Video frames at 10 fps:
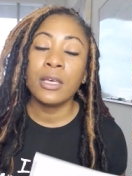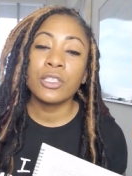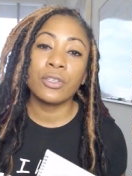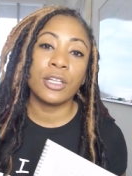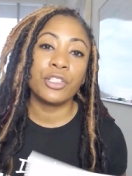
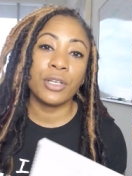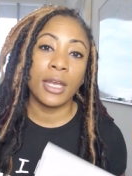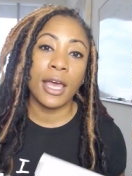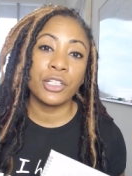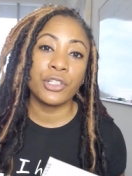so that you can
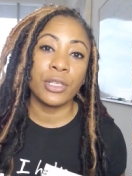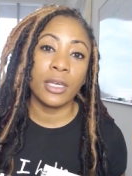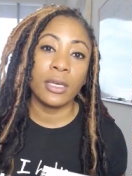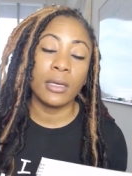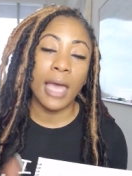
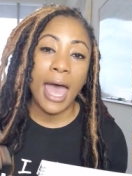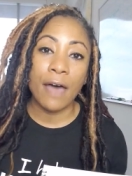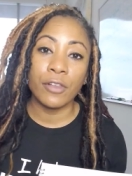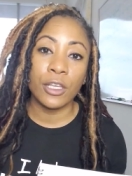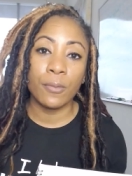actually
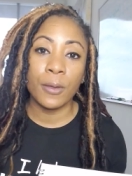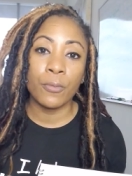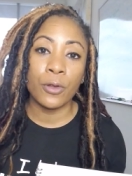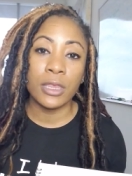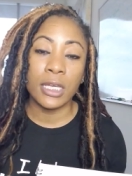have a little bit
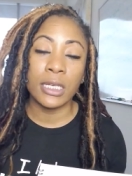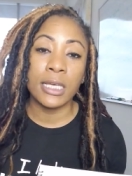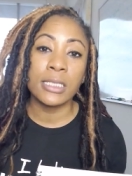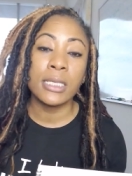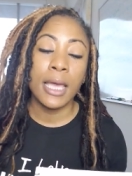more
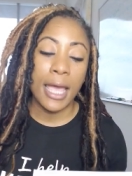thickness